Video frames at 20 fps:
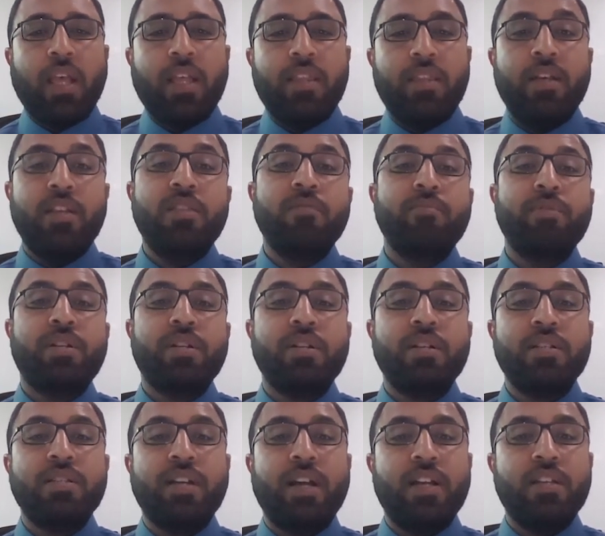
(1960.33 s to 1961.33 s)
Then the
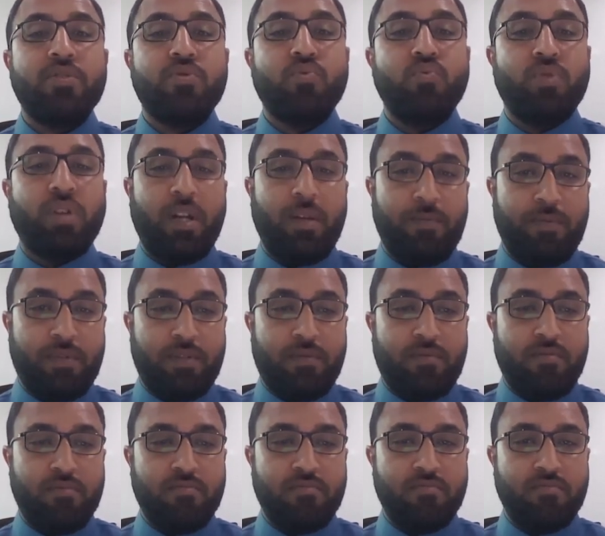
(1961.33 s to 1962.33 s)
materials has two
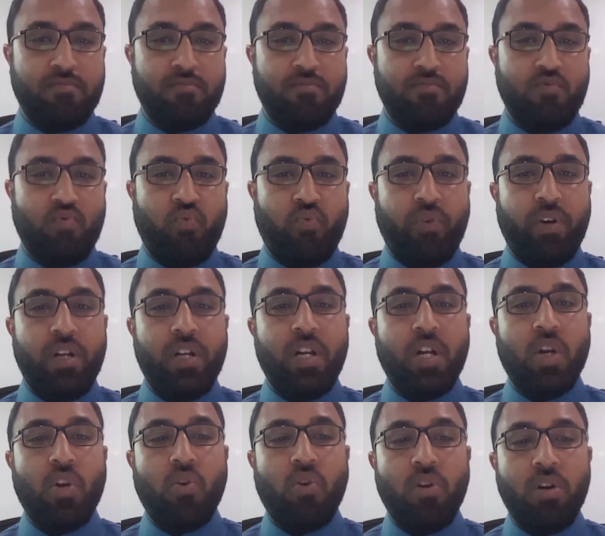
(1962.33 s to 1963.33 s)
types:
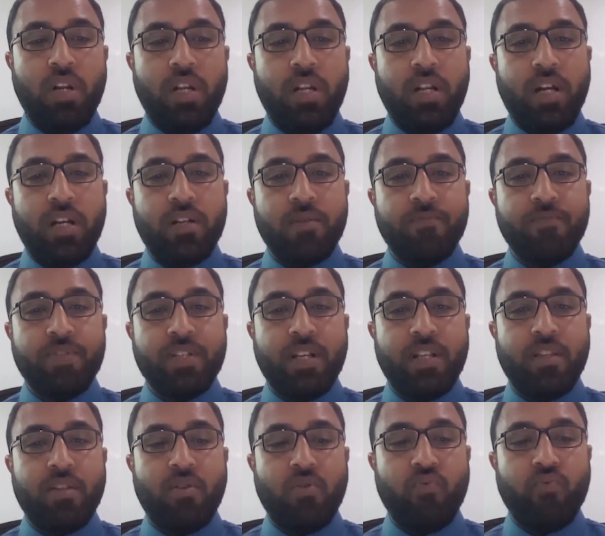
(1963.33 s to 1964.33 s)
one long lead items
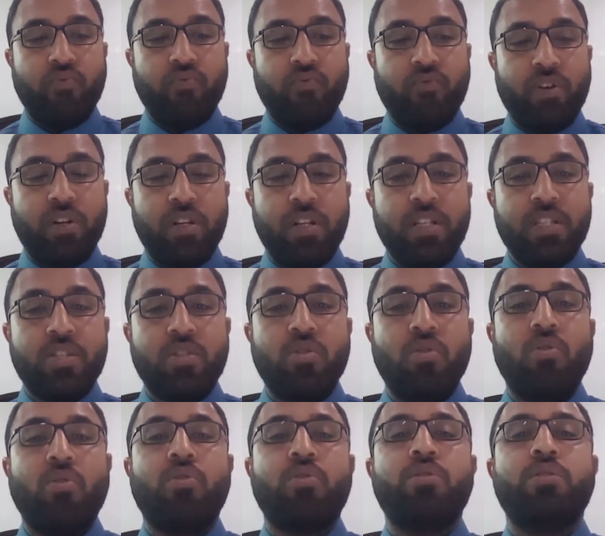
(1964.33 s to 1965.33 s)
and then one is
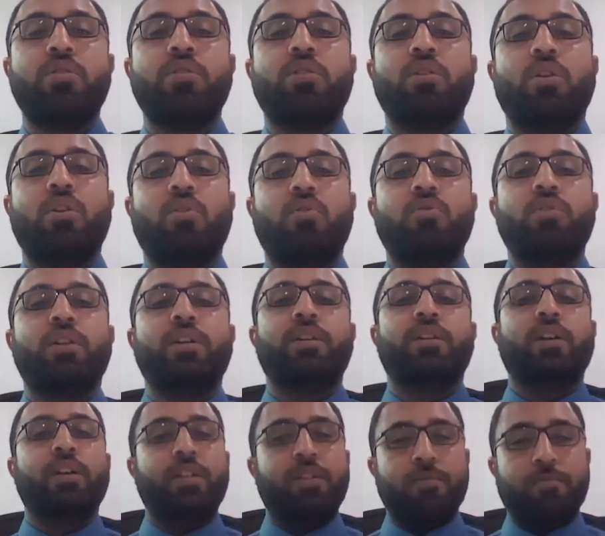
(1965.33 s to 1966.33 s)
non-long
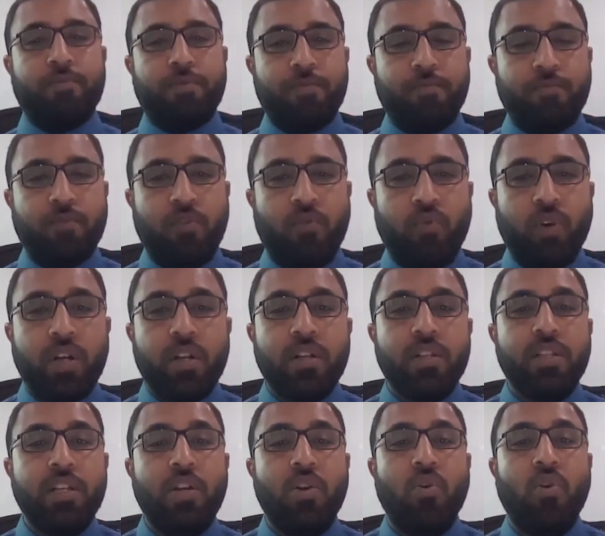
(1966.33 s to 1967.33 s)
lead items. What
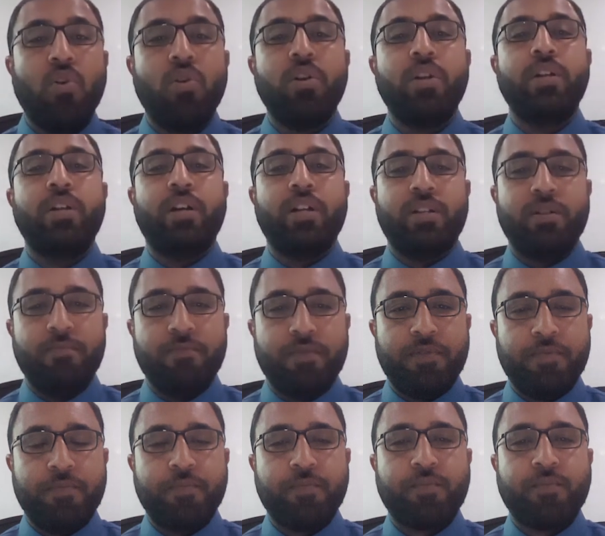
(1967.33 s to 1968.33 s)
are the long lead
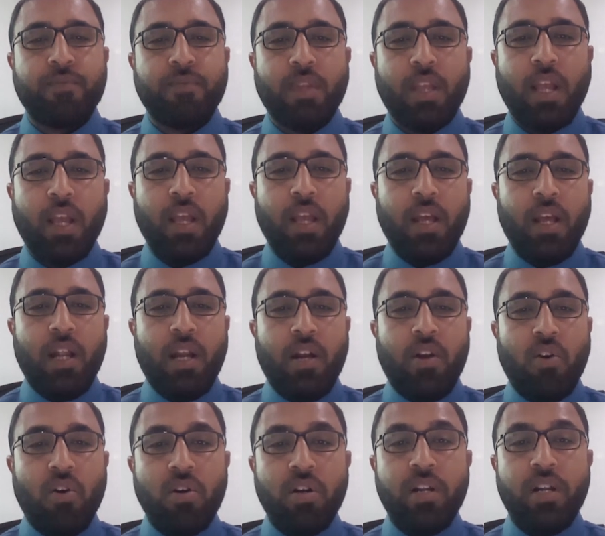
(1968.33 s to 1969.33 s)
items?
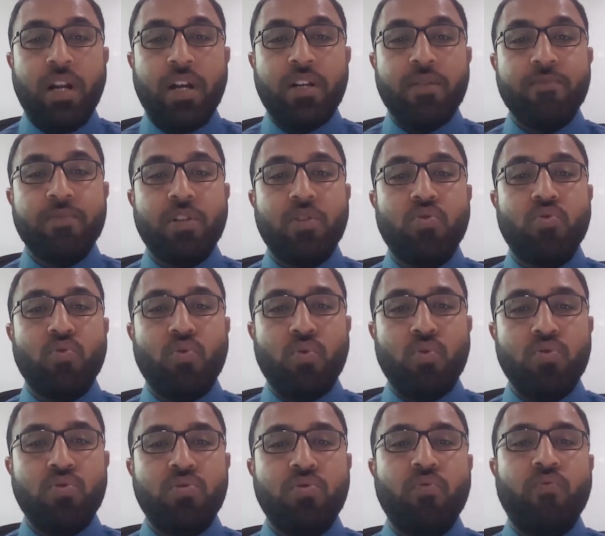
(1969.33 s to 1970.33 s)
Long lead items are
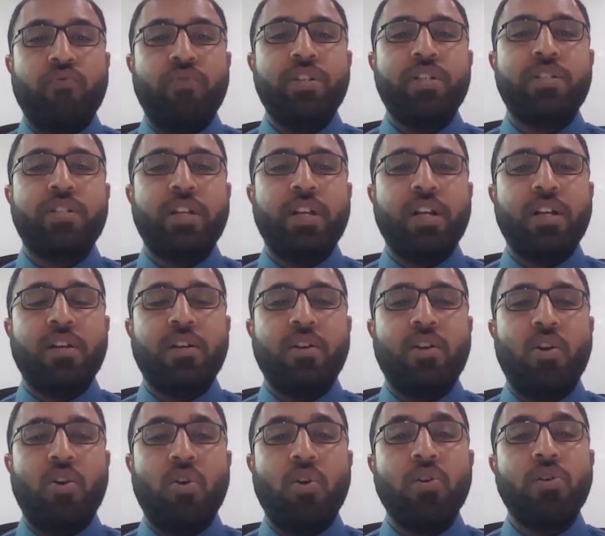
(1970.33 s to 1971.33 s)
those which
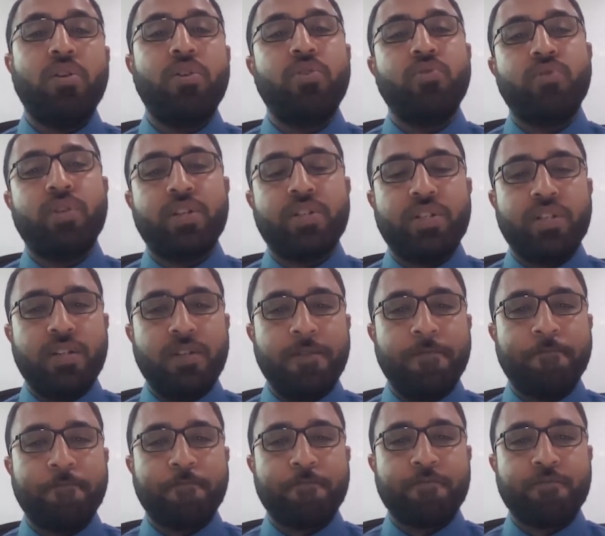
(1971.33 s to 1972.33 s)
take longer
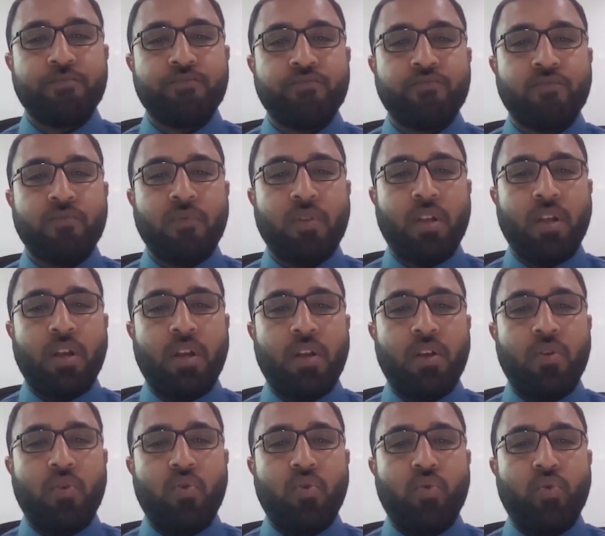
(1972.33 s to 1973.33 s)
duration
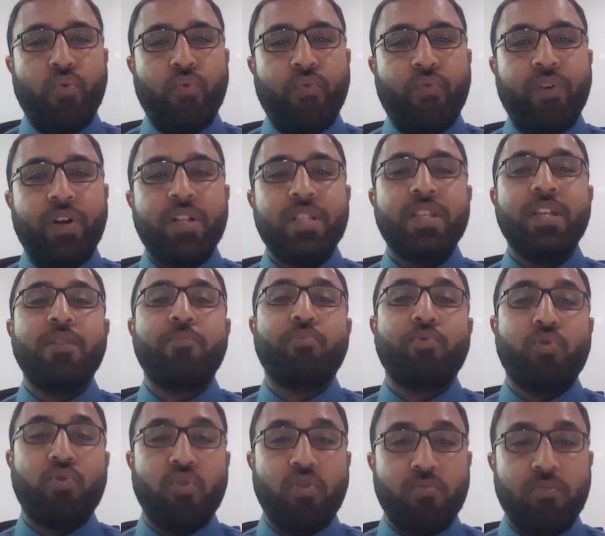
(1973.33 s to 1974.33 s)
for their
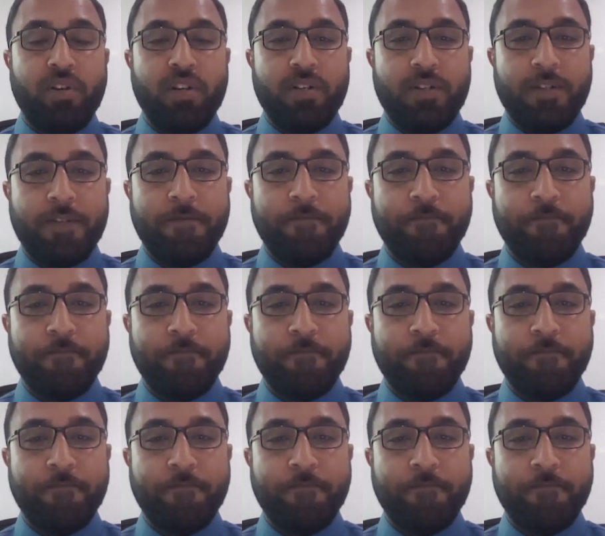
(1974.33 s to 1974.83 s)
procurement.